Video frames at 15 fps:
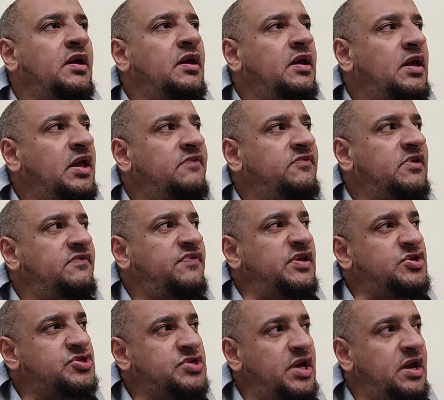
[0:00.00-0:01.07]
even if his
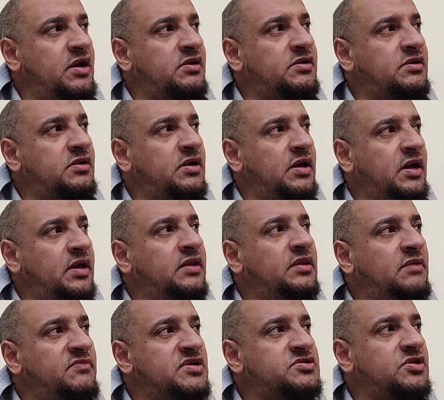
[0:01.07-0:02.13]
share in
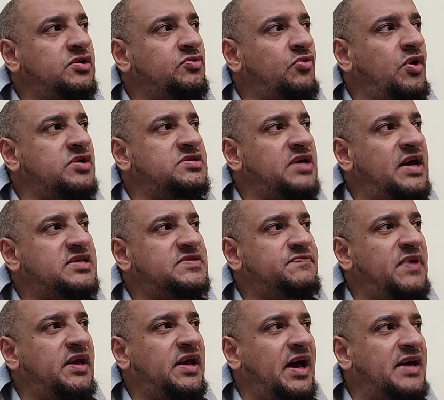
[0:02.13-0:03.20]
the masjid was as
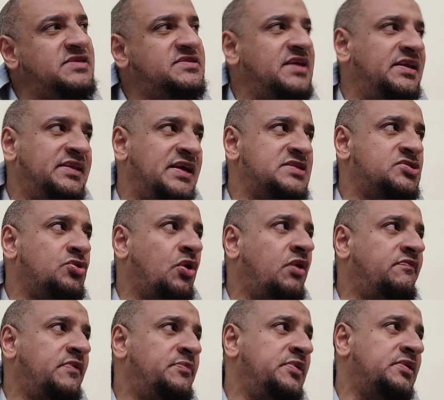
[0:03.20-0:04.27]
big as a nest
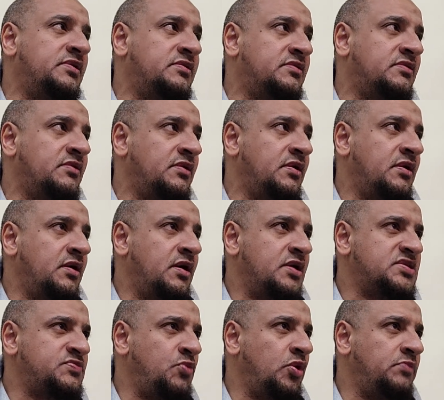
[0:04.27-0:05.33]
of a bird, a
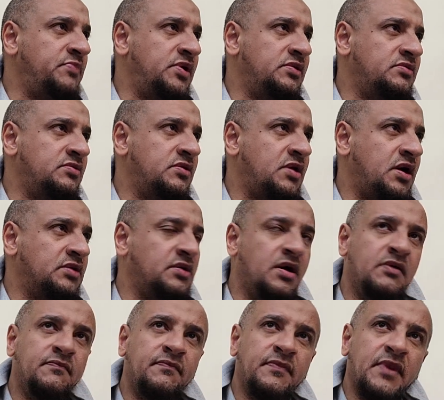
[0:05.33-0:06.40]
small bird,
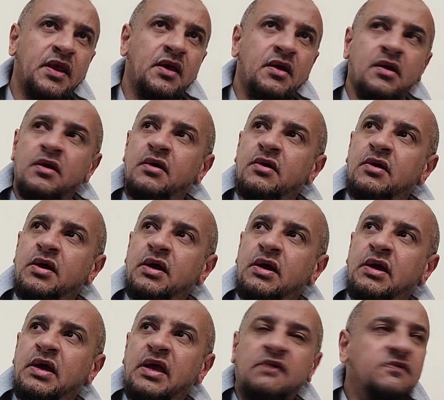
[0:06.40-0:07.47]
qata,
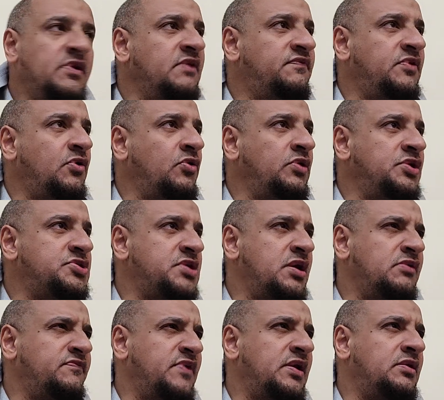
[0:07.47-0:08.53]
even if he only
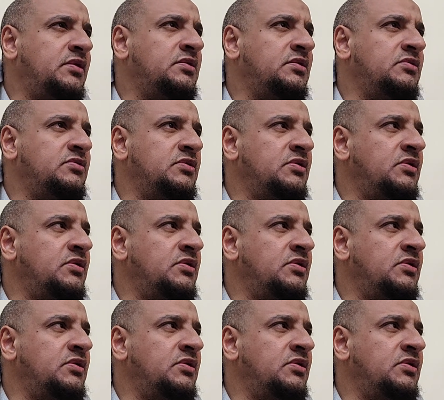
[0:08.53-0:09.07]
shared very little,